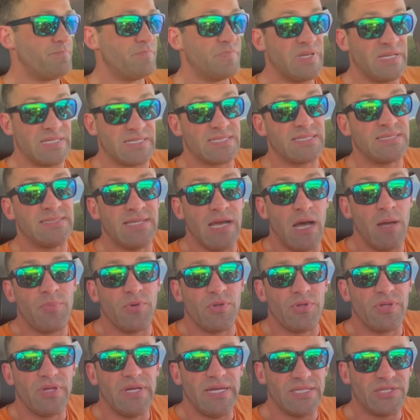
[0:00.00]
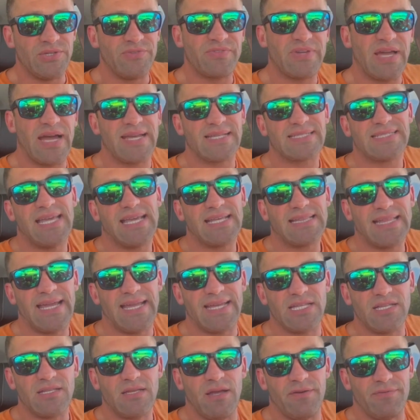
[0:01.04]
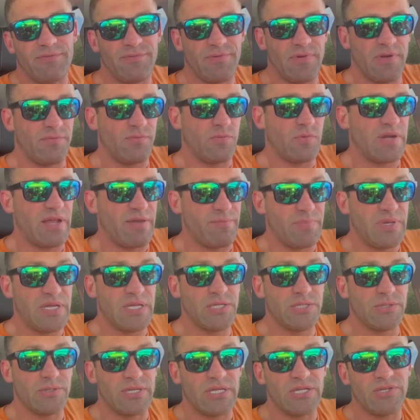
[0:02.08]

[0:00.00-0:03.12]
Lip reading: it's double, and you've got to take that of what I've been doing,